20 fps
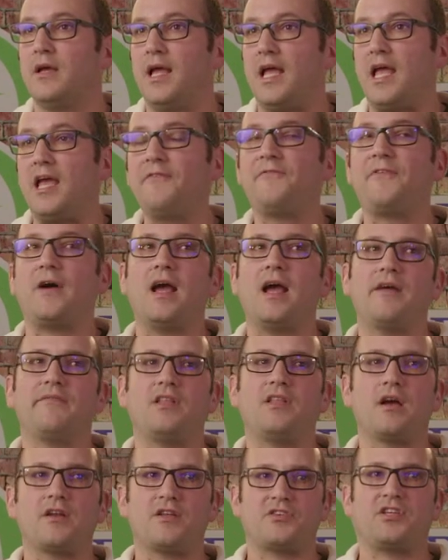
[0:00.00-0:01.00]
If I have
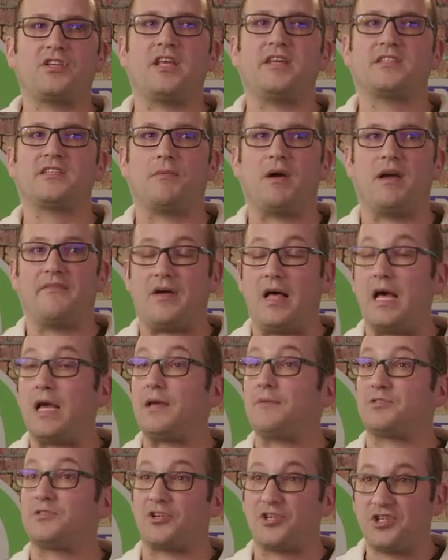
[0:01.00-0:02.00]
lung disease and my
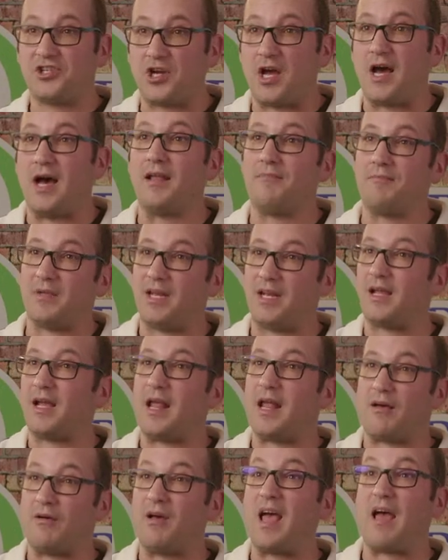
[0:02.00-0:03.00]
volumes are shot, meaning I
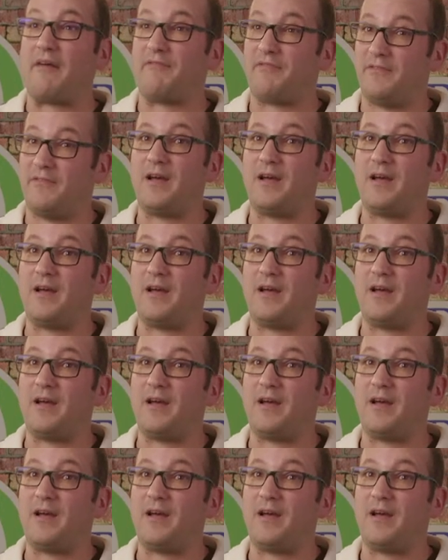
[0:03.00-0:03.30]
don't have,